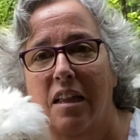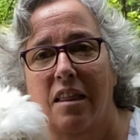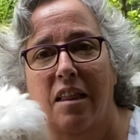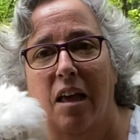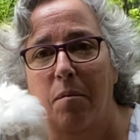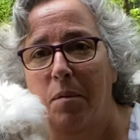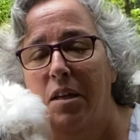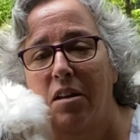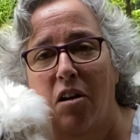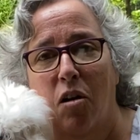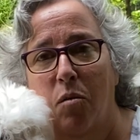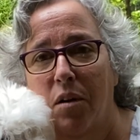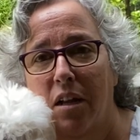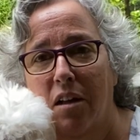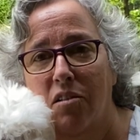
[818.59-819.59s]
Let me
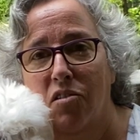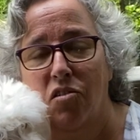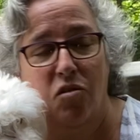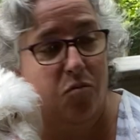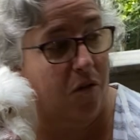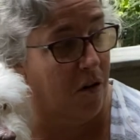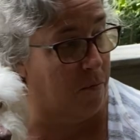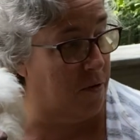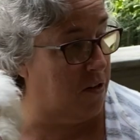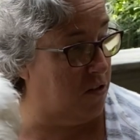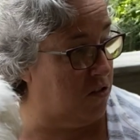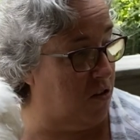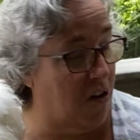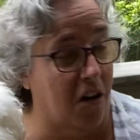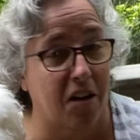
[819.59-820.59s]
know what else you want me to
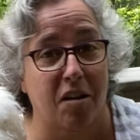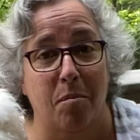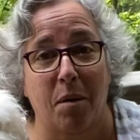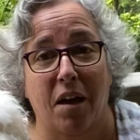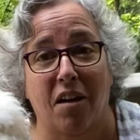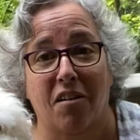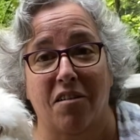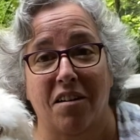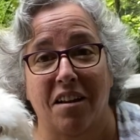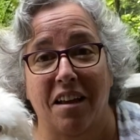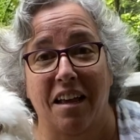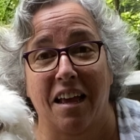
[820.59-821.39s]
talk about.